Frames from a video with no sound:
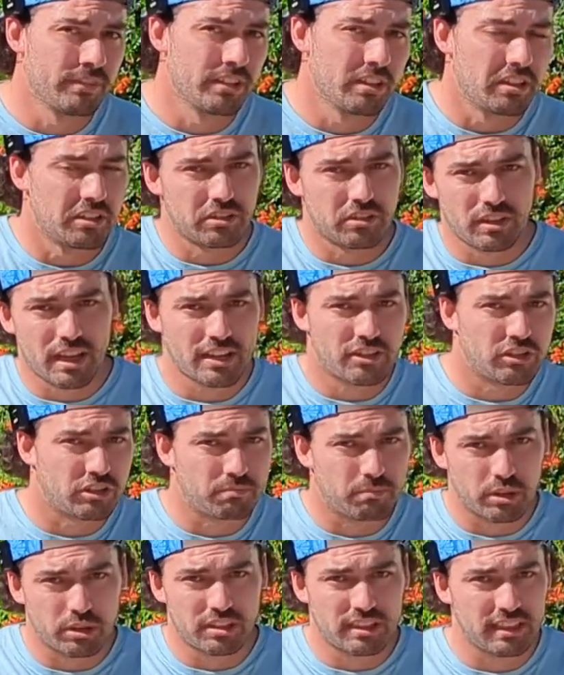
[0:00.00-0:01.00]
So that just
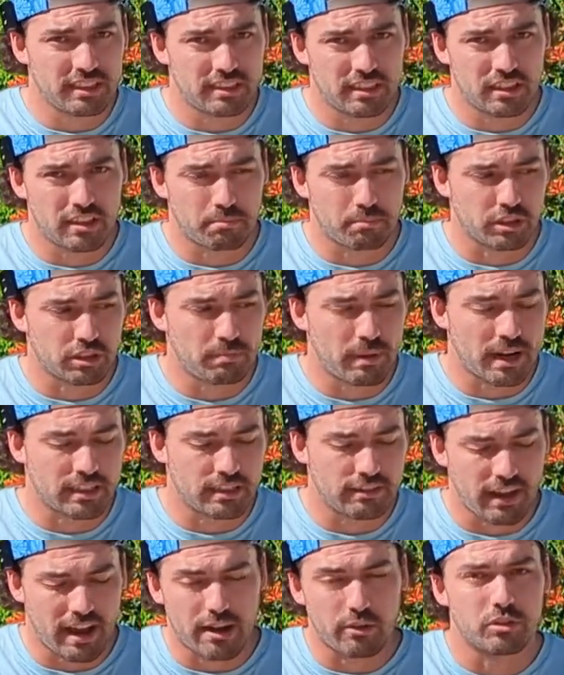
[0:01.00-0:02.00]
puts things into
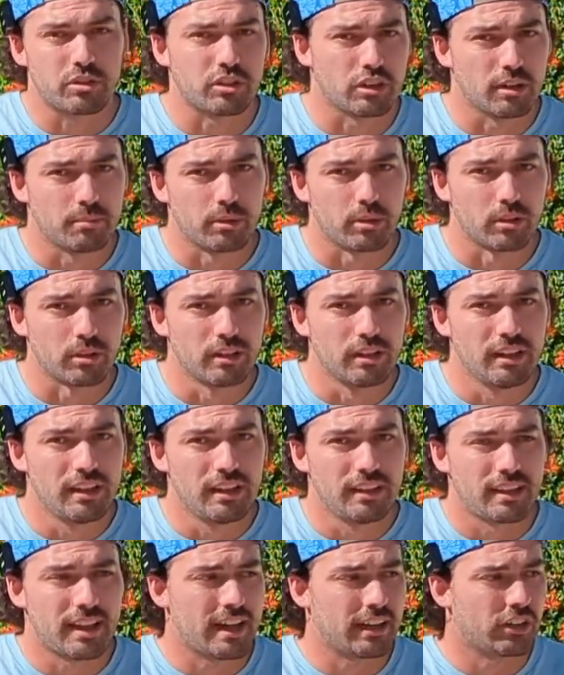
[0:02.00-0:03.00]
perspective how durable
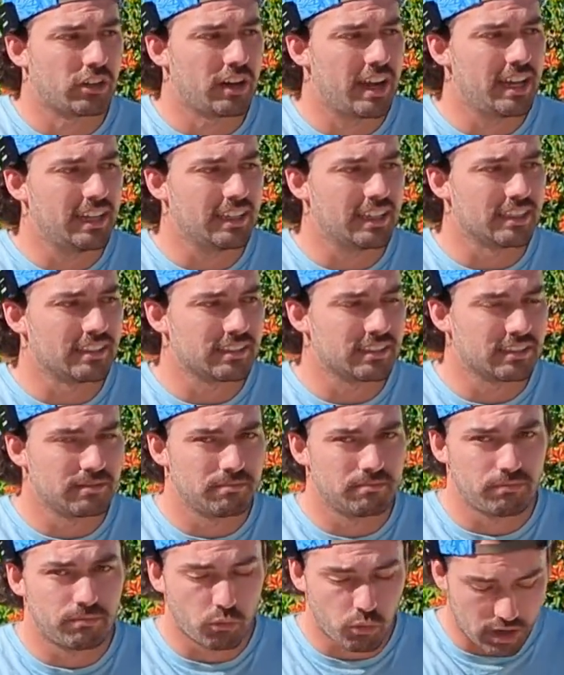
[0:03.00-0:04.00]
that crank is.
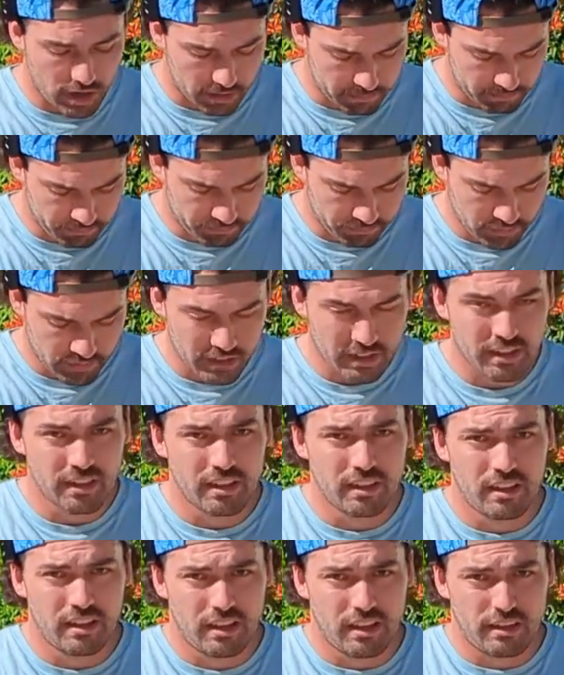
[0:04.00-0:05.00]
Well,
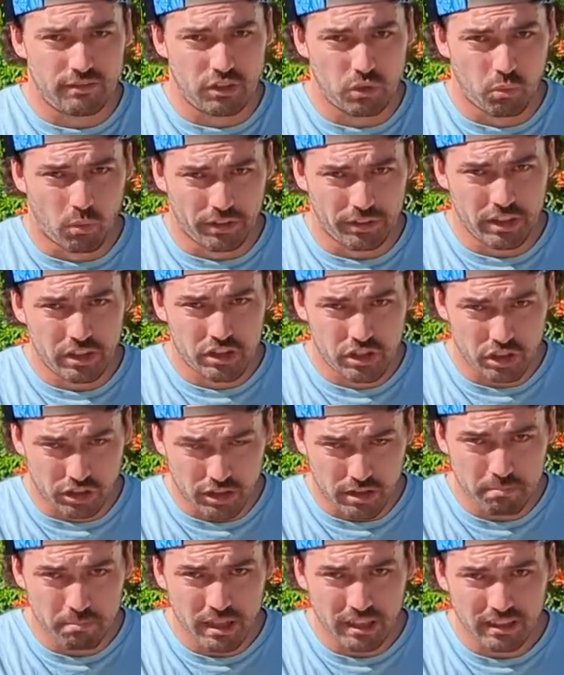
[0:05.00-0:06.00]
if you want the
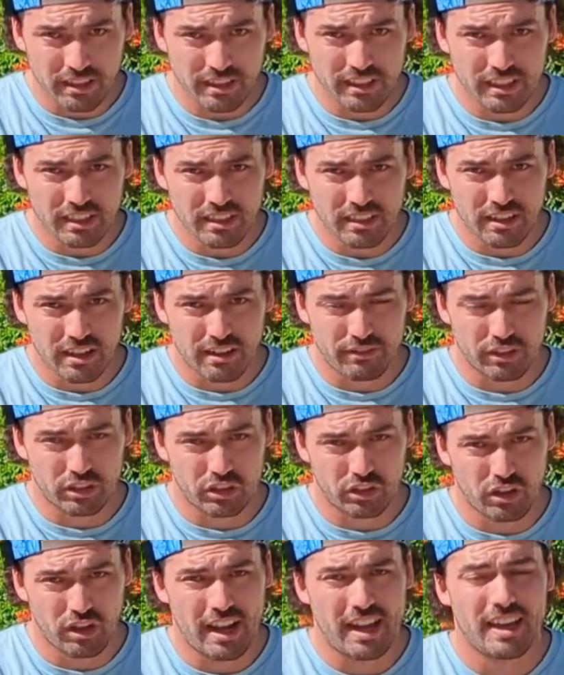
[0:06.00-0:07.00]
durability of a
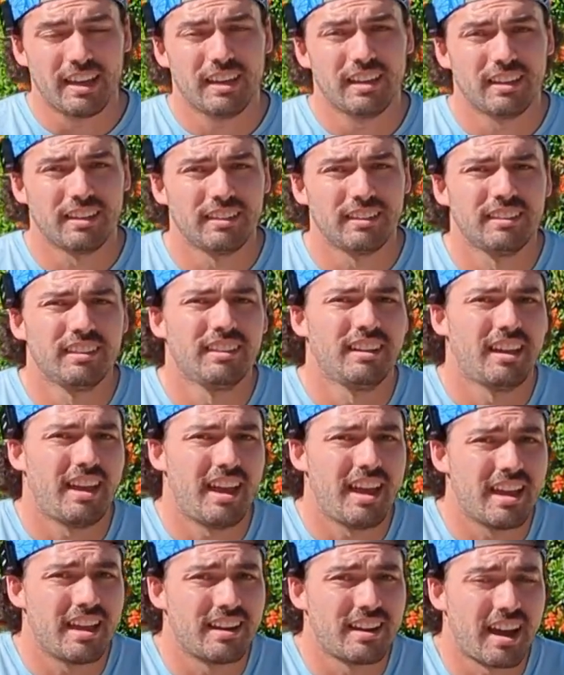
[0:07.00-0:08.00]
crank
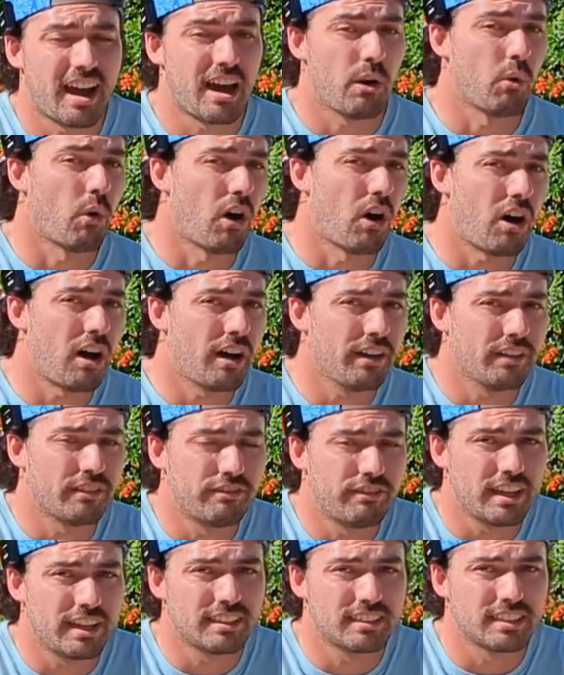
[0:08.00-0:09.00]
and how hot the
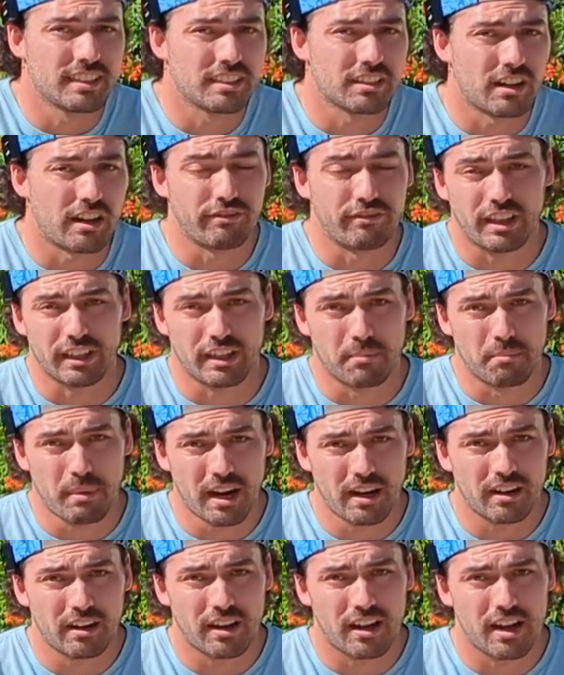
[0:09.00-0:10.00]
face is of like a
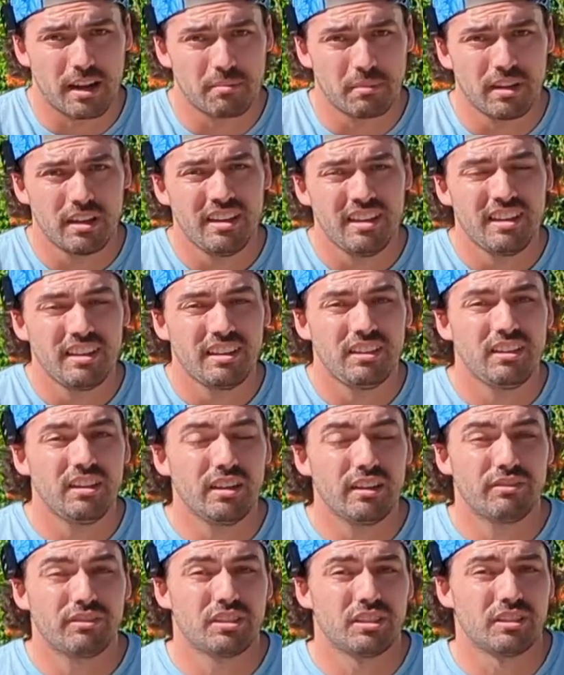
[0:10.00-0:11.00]
Paradigm, you
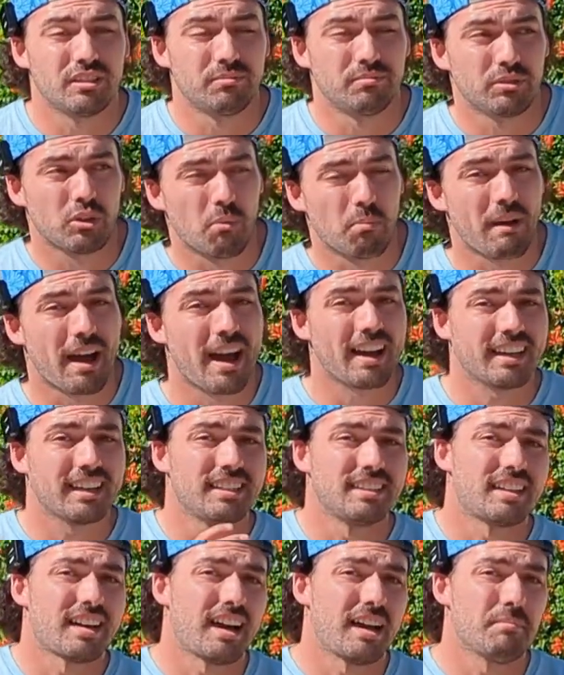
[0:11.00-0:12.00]
have to go back
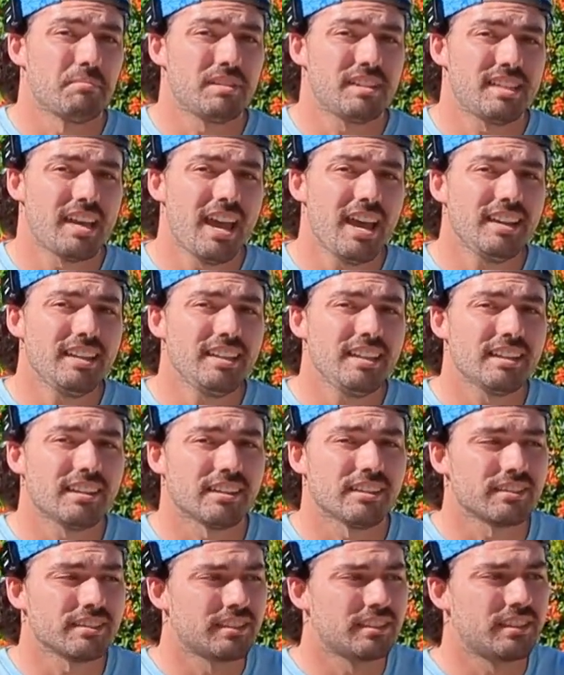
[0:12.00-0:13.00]
in time 10
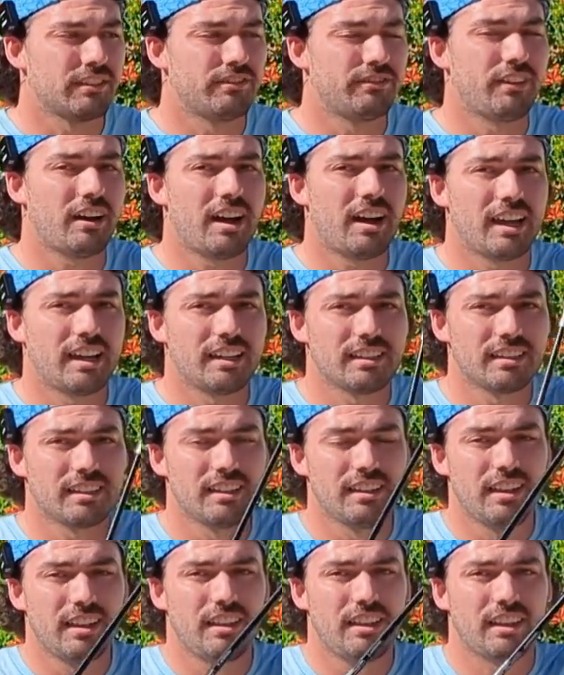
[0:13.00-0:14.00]
years to find
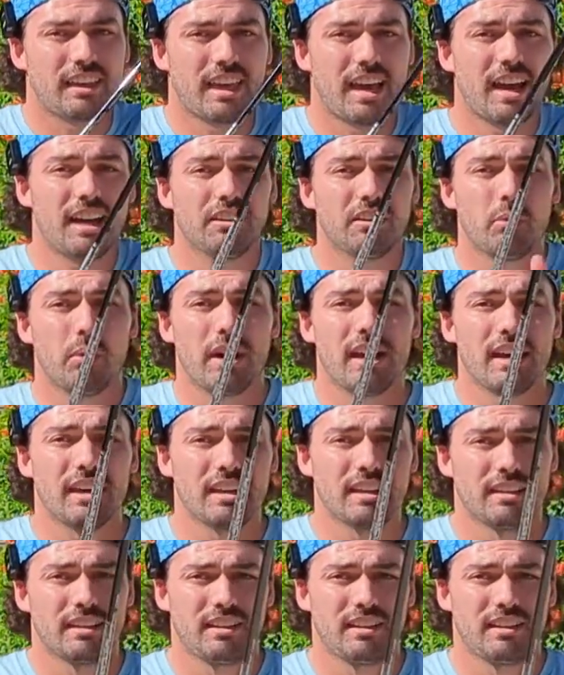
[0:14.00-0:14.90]
the Callaway